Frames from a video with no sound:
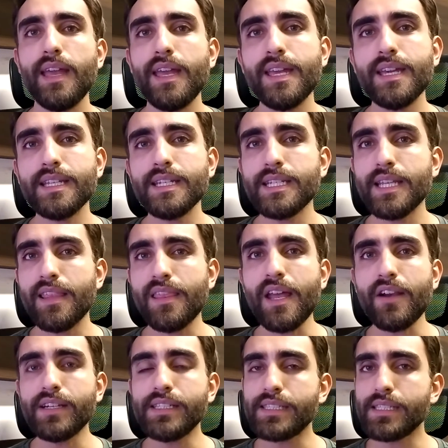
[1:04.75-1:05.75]
And
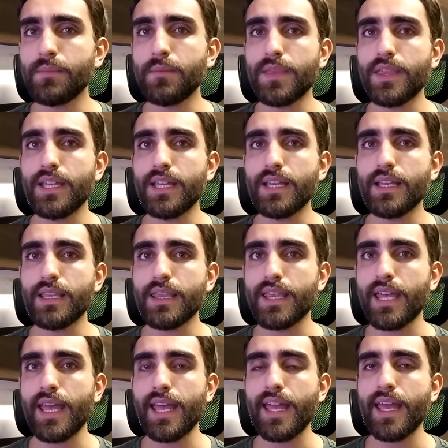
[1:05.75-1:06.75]
there's something
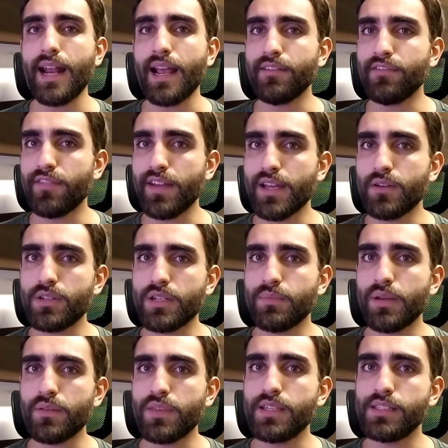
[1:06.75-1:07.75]
that I found
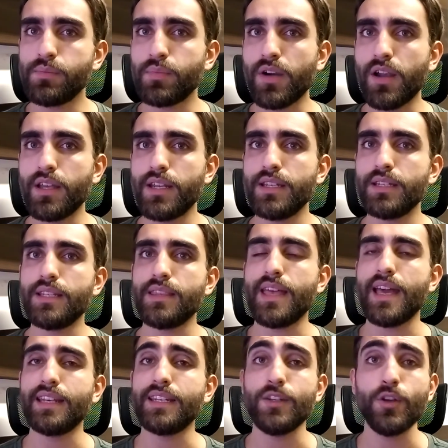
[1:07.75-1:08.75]
about this product
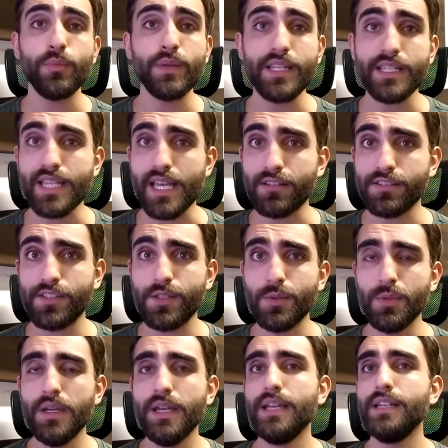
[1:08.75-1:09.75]
that nobody tells
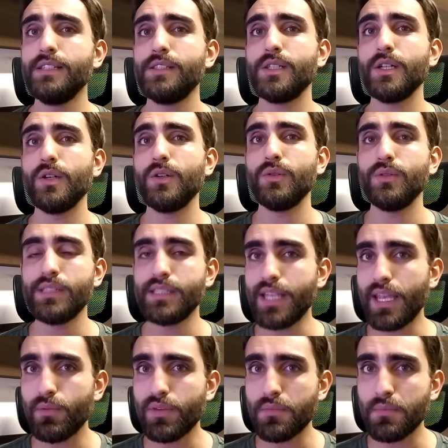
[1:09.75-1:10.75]
you, so
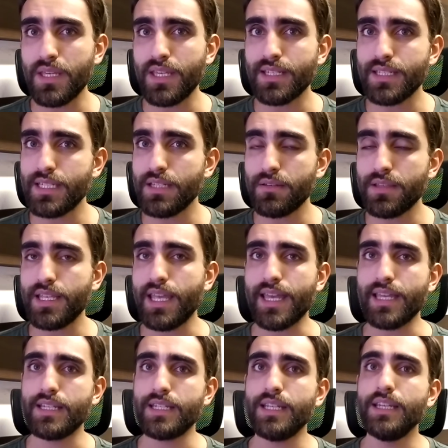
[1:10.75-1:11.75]
stay with me until the
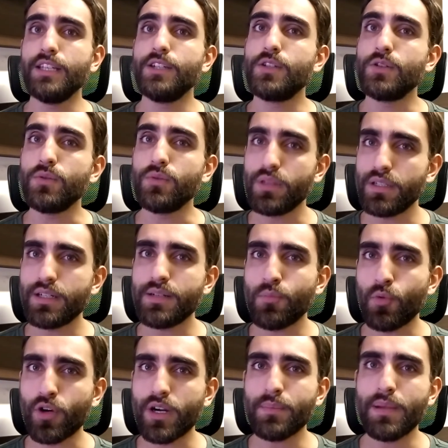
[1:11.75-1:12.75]
end to learn
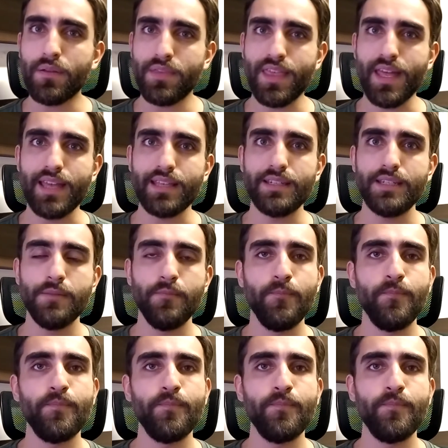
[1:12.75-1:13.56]
more about that.